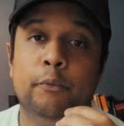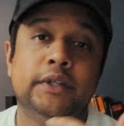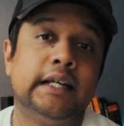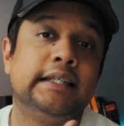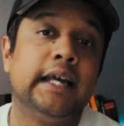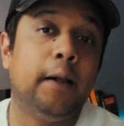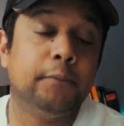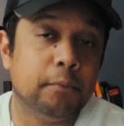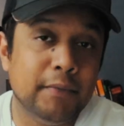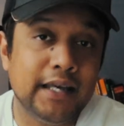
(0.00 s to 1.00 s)
which has
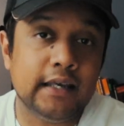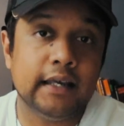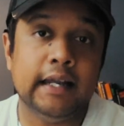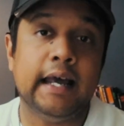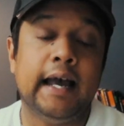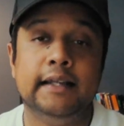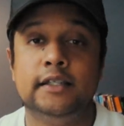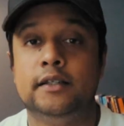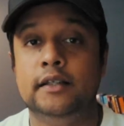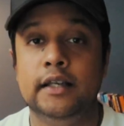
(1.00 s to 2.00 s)
helped me
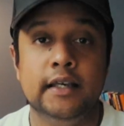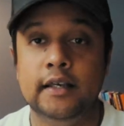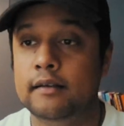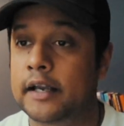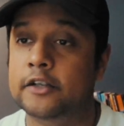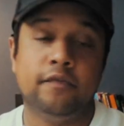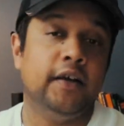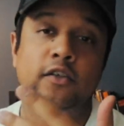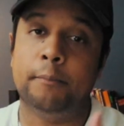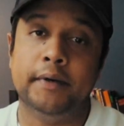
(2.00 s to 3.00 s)
enhance the
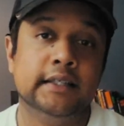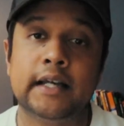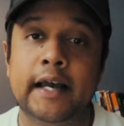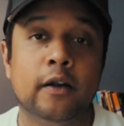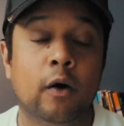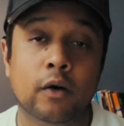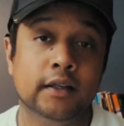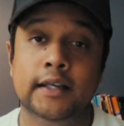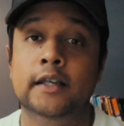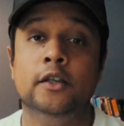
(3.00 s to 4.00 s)
interface on my design
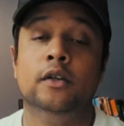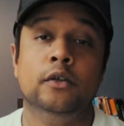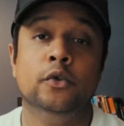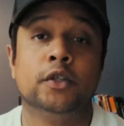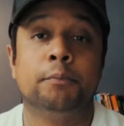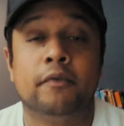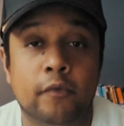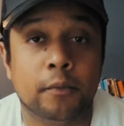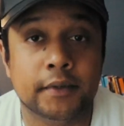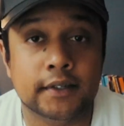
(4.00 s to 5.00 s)
or the user
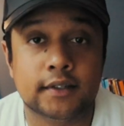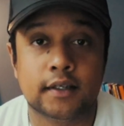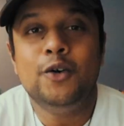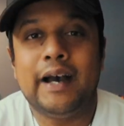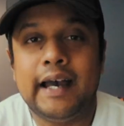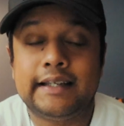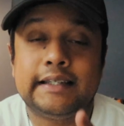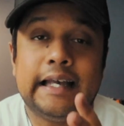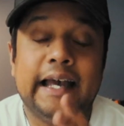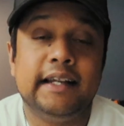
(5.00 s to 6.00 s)
performance.
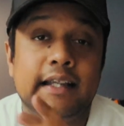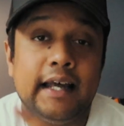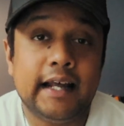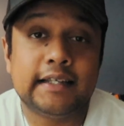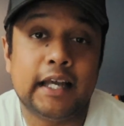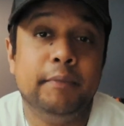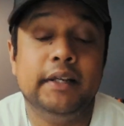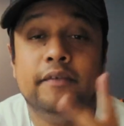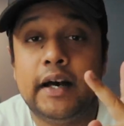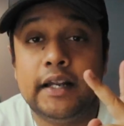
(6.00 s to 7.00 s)
UX analytics can be
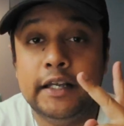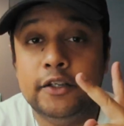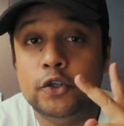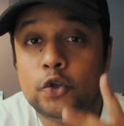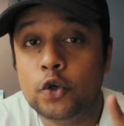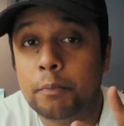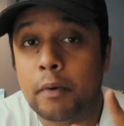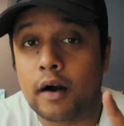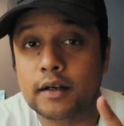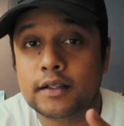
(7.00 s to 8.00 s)
divided into two
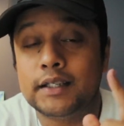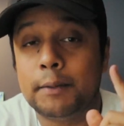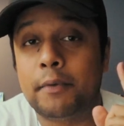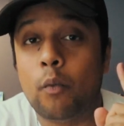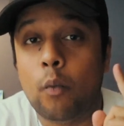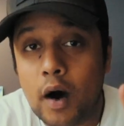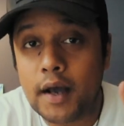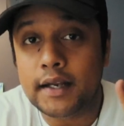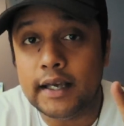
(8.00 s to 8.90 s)
parts. Number one